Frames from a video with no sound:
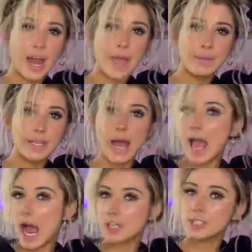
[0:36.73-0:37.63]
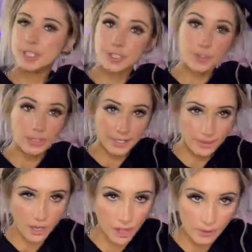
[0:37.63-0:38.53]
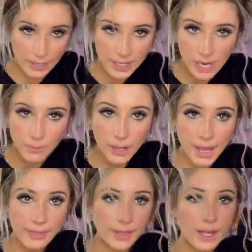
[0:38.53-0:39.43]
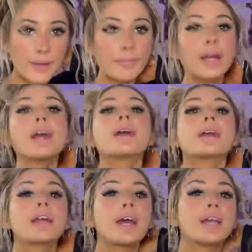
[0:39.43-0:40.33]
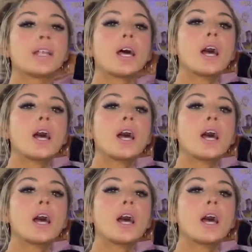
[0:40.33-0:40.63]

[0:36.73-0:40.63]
I mean, I actually do like the color right now, but I think I might get